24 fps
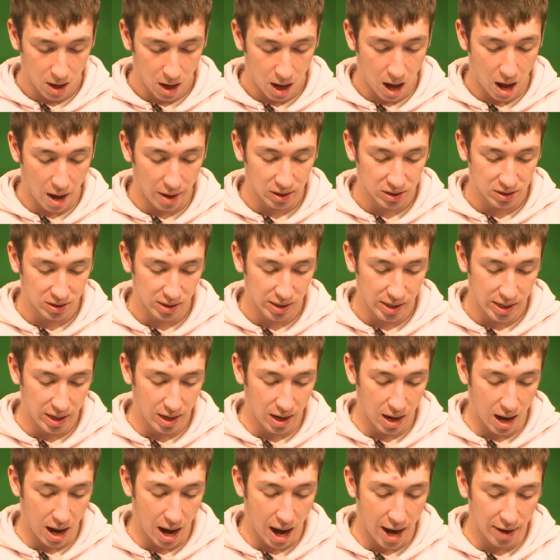Honestly,
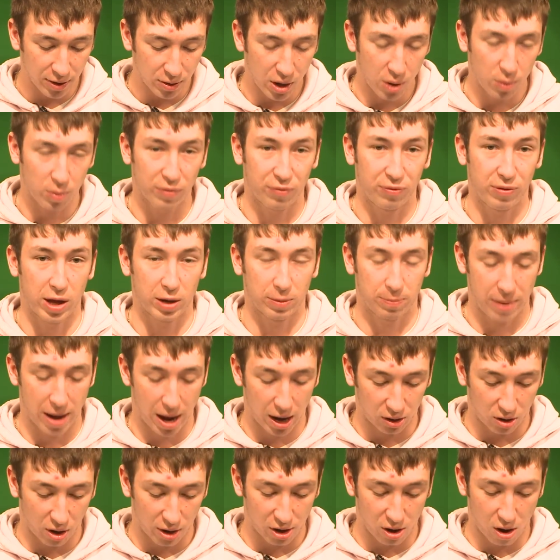I do not reflect
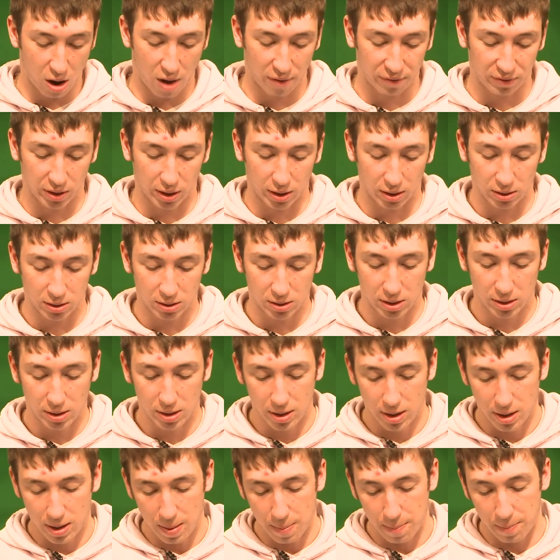back on it often,
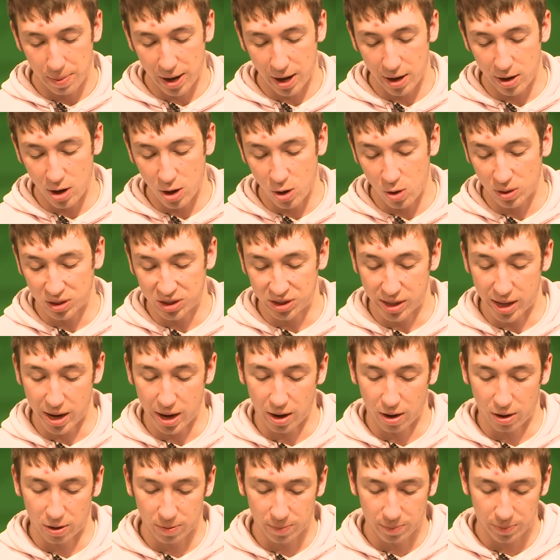but I know it's
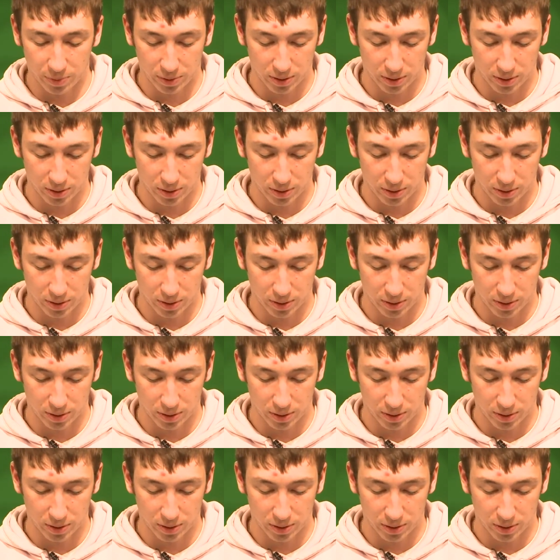there.